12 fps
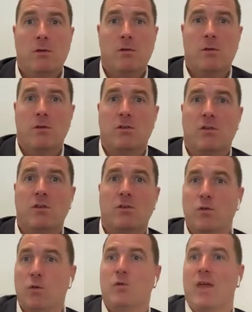to just
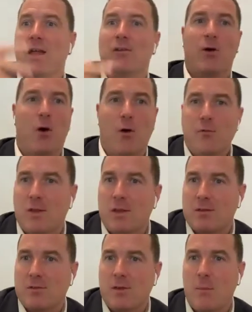use that to
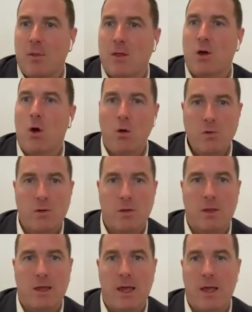offset some of the costs of
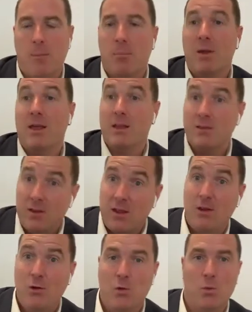the care, but
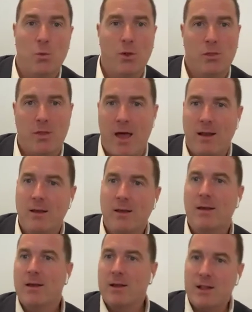continue with that
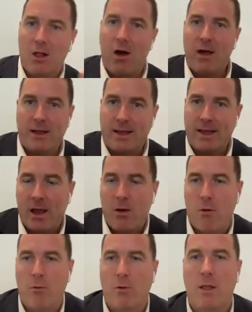client and
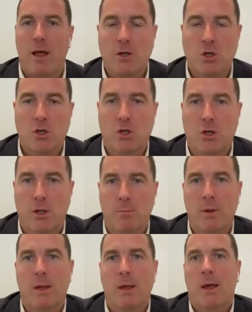carer relationship,
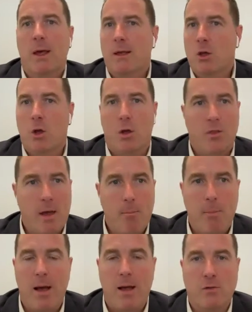that
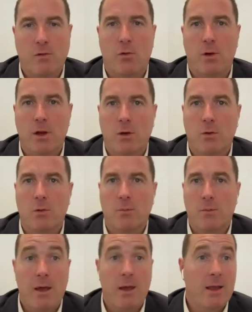part's critical.
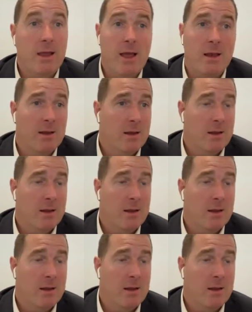And again,